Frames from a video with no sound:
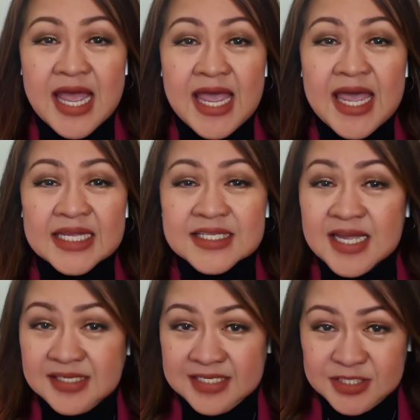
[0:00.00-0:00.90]
And
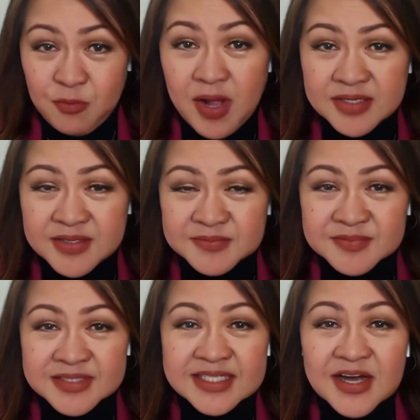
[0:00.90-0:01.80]
let's welcome
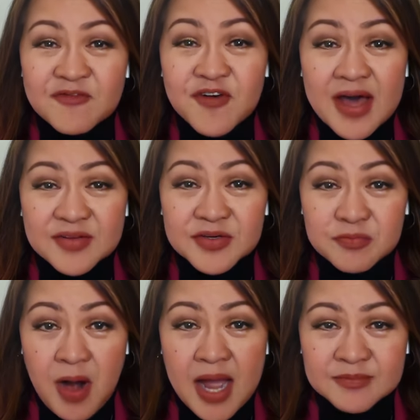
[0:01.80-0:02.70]
Father
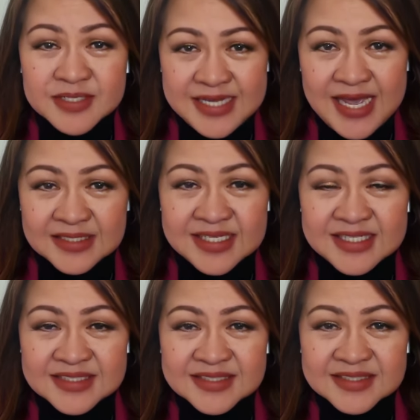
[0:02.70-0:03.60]
Rob
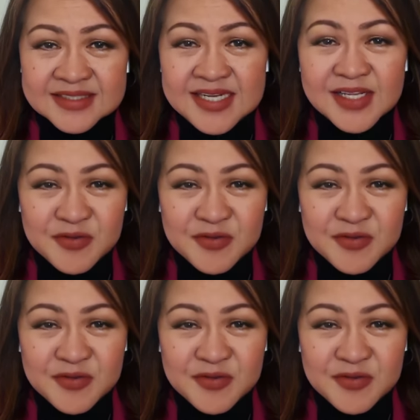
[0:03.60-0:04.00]
Galea. Hello,